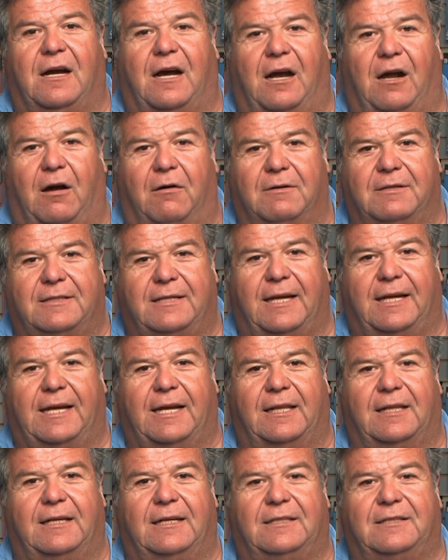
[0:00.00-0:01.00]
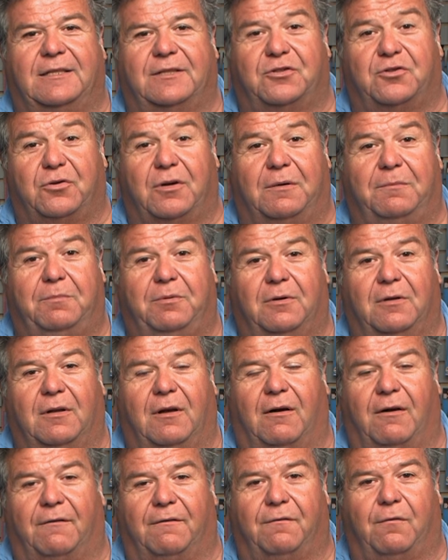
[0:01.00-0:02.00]
I always take at least a triple
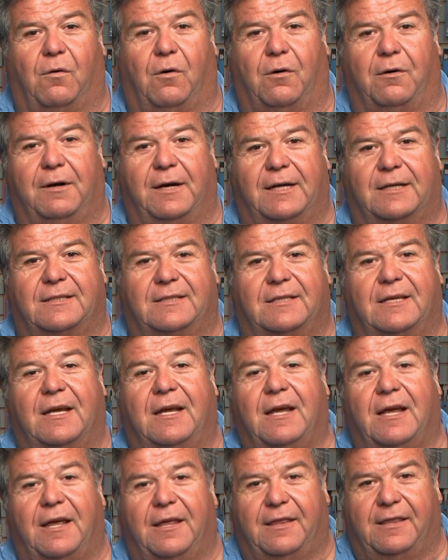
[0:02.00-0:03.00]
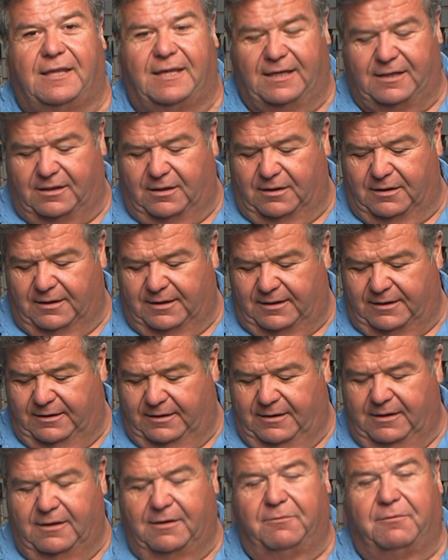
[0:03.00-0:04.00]
or a 4X thick hook
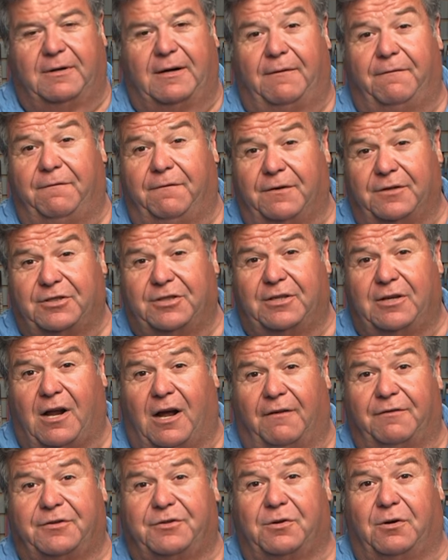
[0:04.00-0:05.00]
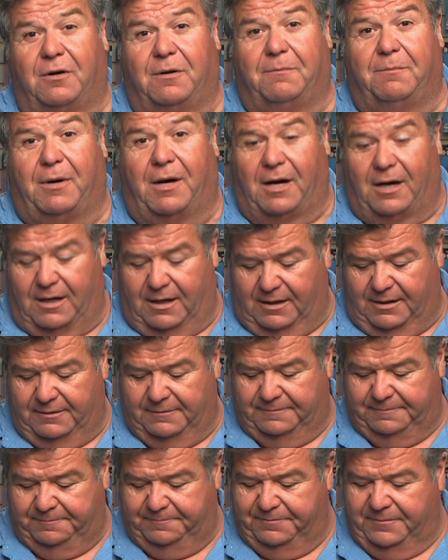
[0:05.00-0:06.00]
when I'm fishing offshore in Baja.
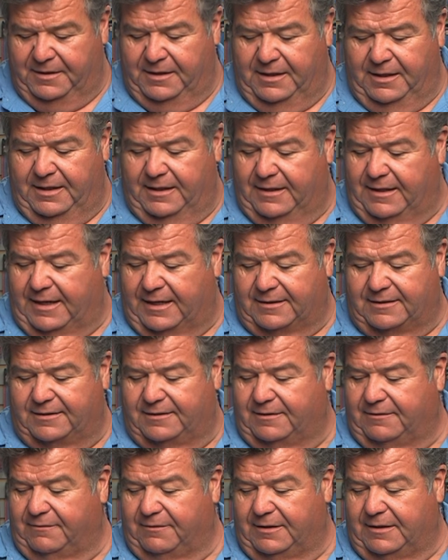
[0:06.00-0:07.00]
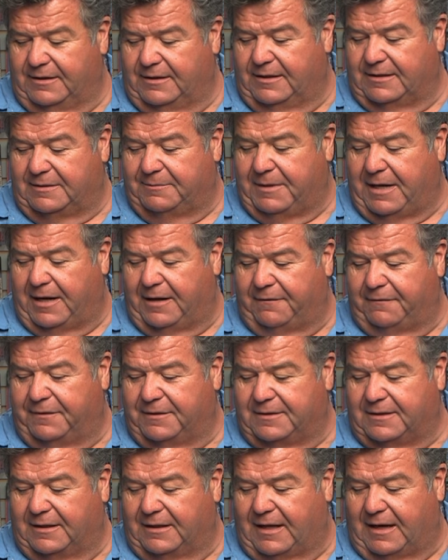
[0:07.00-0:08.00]
And that's, it doesn't matter if
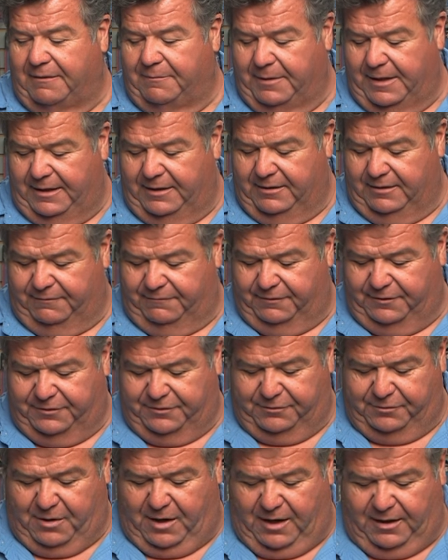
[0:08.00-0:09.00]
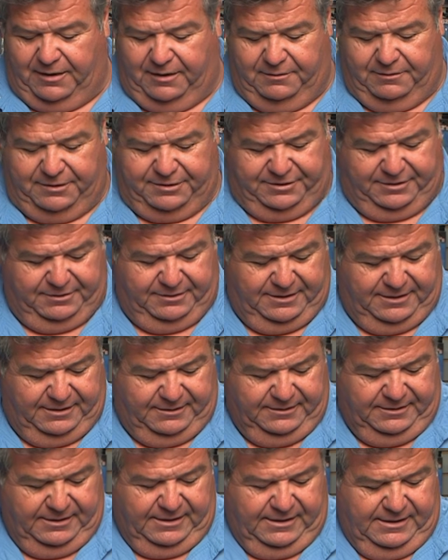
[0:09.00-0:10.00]
it's a live bait hook for dorado or
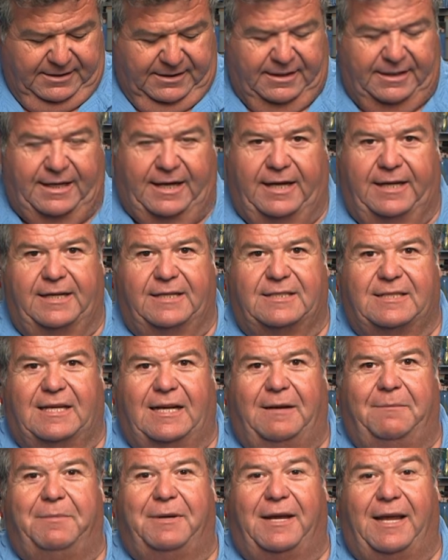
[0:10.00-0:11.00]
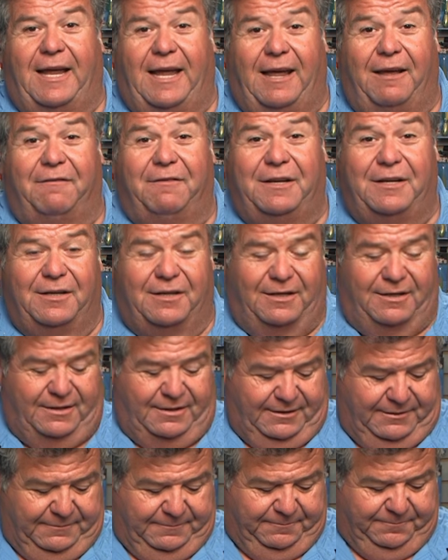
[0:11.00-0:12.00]
tuna. Again, it's gonna be a heavy
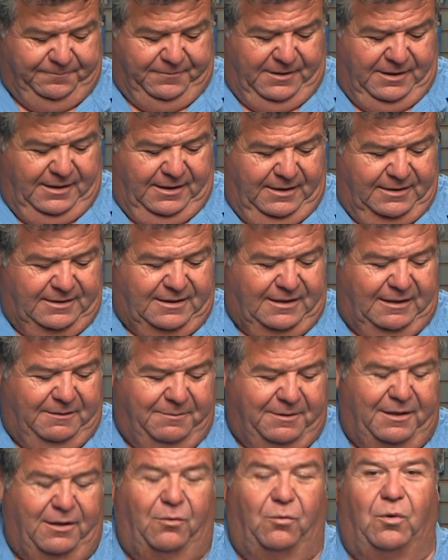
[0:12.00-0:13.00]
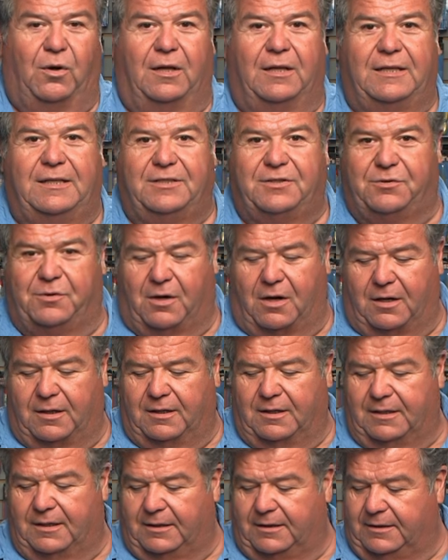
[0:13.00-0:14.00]
hook. It's gonna be a really strong
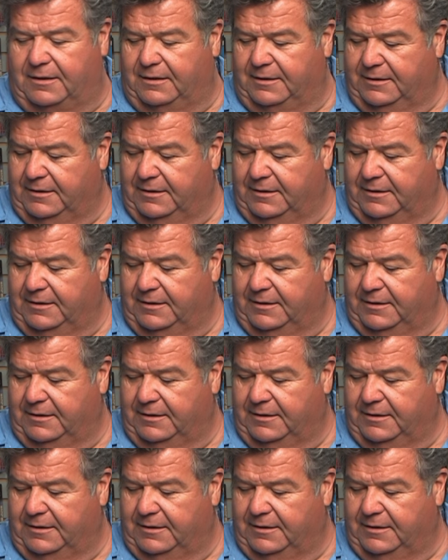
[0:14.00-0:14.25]
hook.